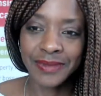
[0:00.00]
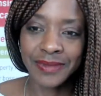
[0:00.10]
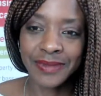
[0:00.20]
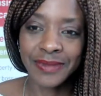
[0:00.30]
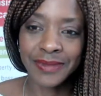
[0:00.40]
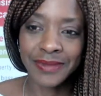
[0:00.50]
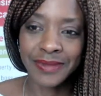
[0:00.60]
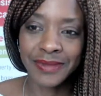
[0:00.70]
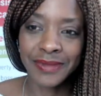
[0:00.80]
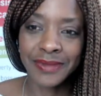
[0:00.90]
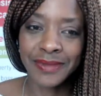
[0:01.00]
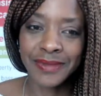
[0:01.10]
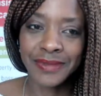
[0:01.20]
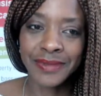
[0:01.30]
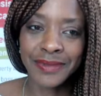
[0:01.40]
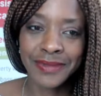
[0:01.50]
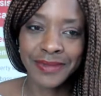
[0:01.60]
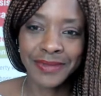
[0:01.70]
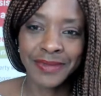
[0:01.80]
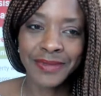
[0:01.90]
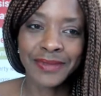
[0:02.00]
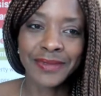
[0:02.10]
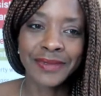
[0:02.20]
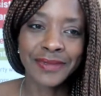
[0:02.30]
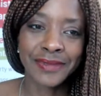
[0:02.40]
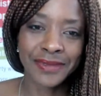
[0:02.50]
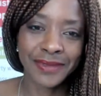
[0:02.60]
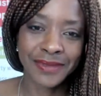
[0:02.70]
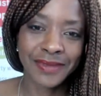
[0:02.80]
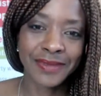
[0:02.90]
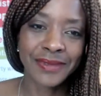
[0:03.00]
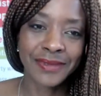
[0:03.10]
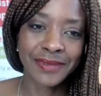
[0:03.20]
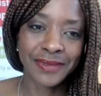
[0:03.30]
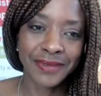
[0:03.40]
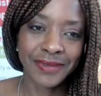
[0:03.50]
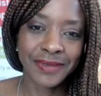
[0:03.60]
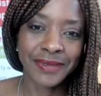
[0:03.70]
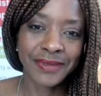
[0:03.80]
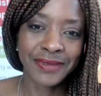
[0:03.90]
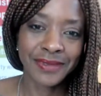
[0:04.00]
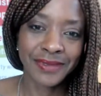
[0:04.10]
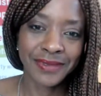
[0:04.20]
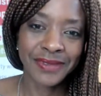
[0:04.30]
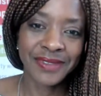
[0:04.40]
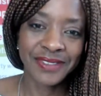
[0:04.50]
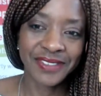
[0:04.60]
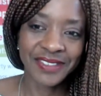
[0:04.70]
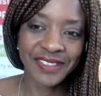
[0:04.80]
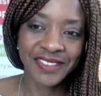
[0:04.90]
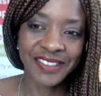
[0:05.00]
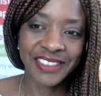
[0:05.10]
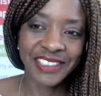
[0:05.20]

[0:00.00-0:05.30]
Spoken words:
The person shown says nothing.